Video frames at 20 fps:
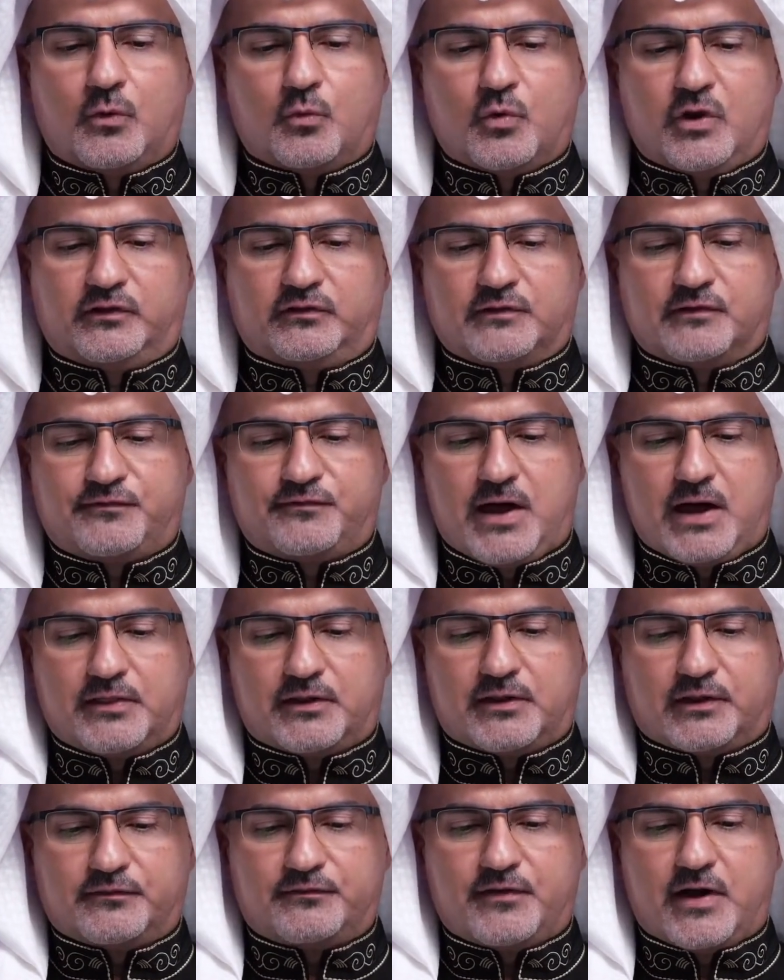Where is the
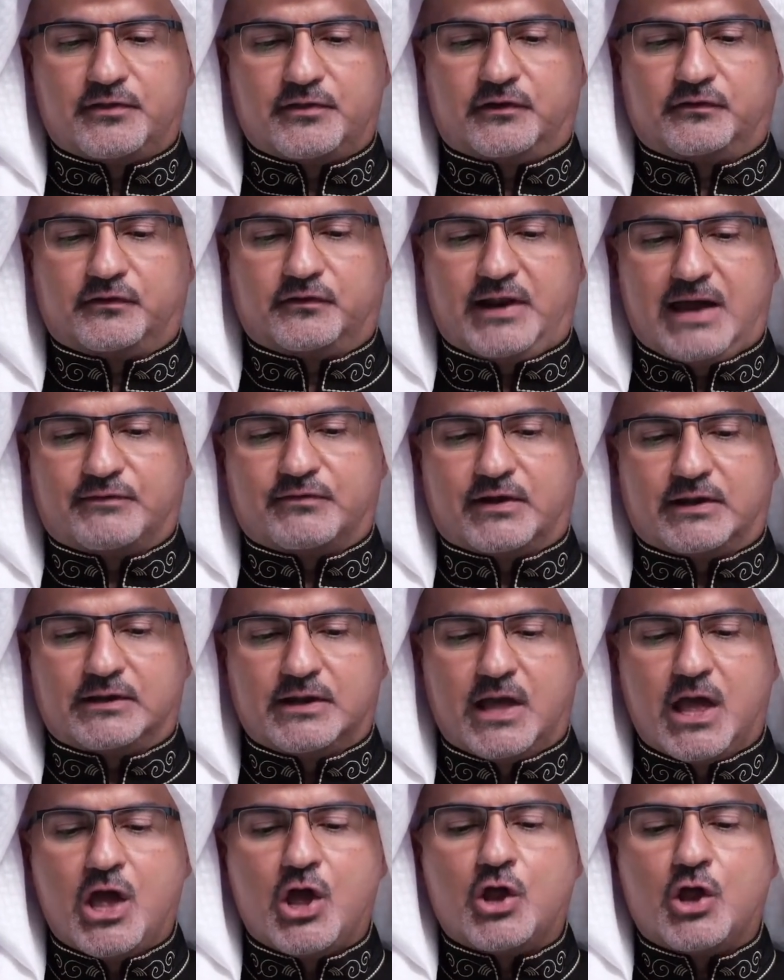Father? The Father is in heaven.